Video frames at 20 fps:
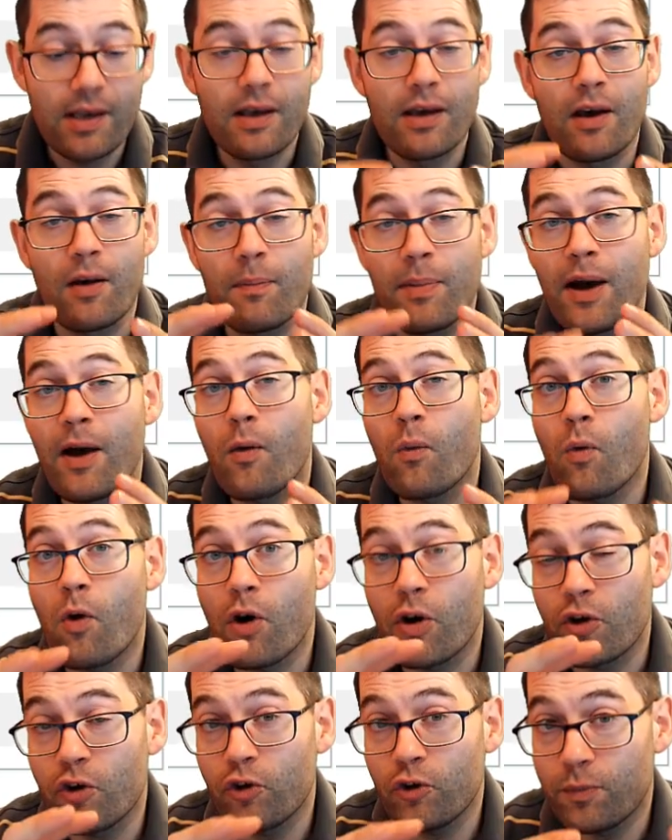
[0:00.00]
about
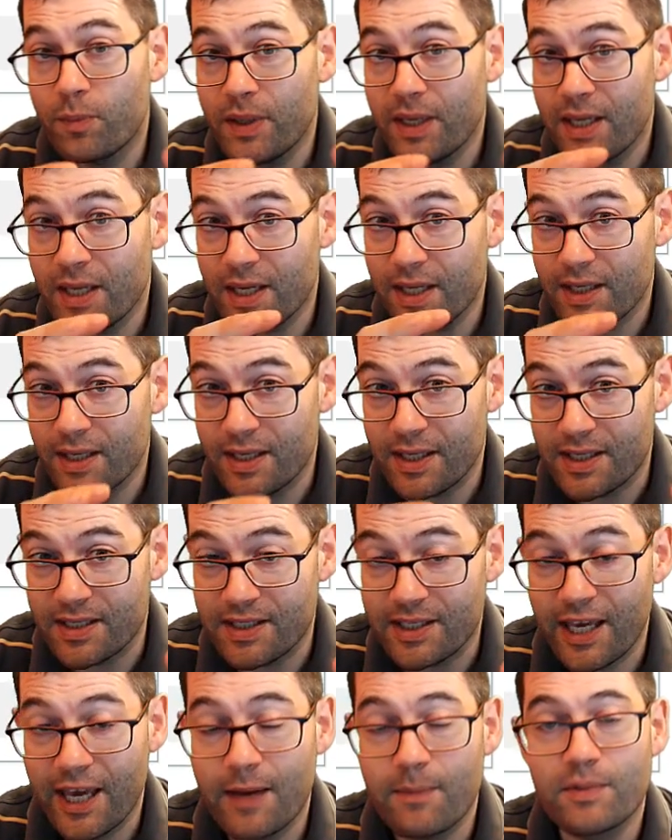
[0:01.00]
what could be in these
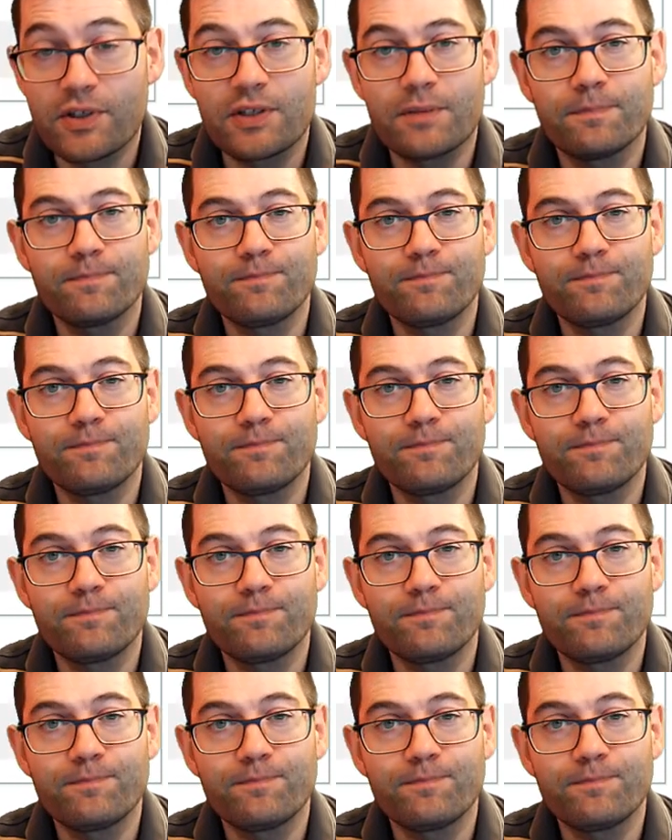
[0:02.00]
gaps.